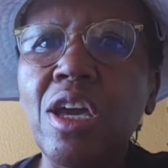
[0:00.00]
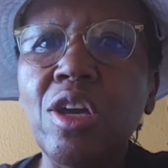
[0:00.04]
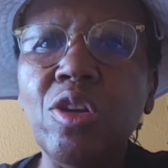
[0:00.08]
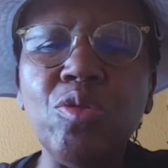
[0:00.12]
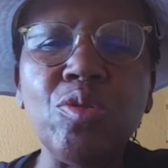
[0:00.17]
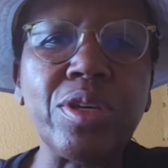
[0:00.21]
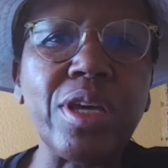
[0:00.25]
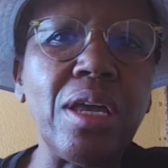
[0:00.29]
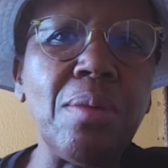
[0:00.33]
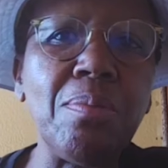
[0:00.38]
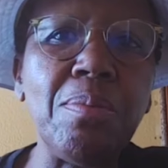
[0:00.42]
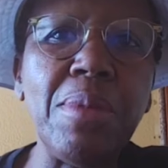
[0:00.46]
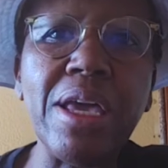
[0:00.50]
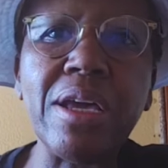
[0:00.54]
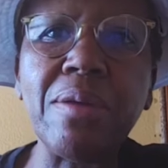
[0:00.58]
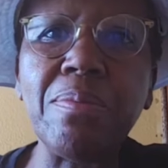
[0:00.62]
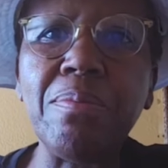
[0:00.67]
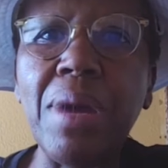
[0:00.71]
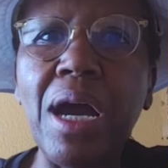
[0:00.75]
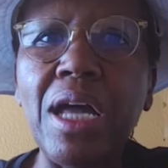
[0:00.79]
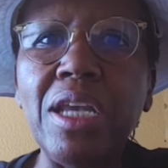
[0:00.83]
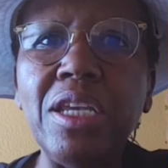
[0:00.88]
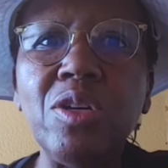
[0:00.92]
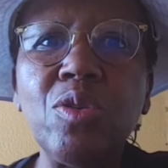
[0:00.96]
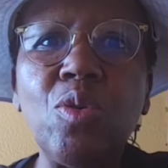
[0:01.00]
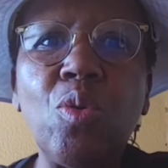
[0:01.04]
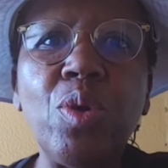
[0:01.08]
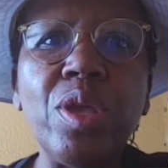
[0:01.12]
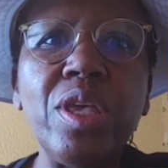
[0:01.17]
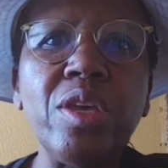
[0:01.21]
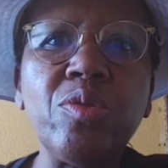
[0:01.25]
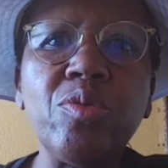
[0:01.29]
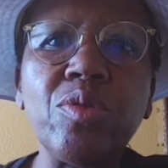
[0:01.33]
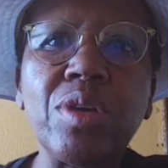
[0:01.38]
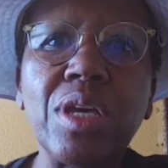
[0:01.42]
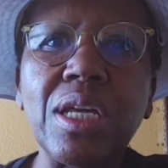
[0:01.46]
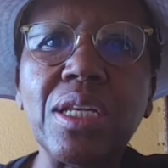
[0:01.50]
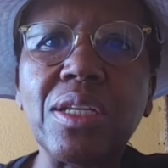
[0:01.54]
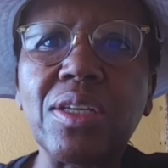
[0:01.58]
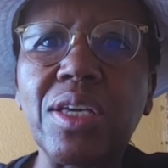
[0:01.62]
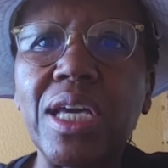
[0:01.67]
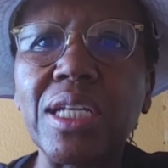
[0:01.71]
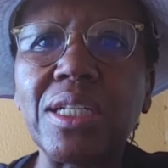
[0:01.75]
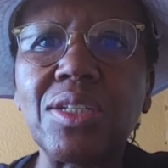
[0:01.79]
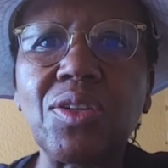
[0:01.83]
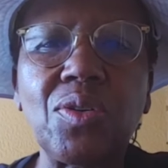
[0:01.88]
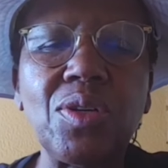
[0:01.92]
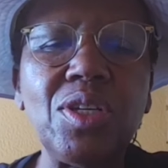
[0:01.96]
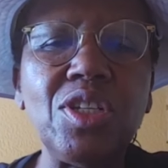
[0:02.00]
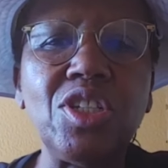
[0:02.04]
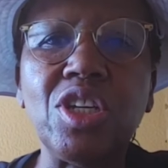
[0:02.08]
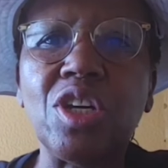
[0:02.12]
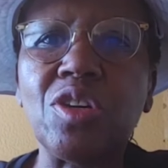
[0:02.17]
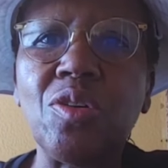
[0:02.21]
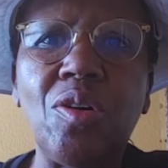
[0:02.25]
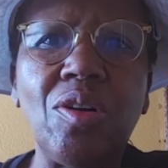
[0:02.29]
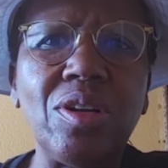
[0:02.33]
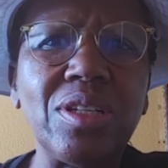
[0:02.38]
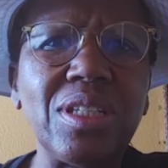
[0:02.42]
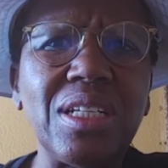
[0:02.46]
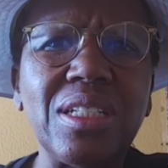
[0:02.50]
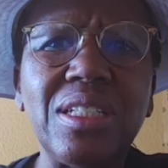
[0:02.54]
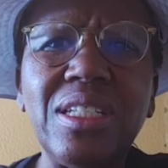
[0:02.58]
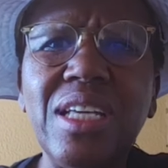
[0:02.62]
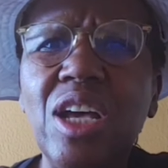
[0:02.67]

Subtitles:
you can make money quick, you can get rich and all that.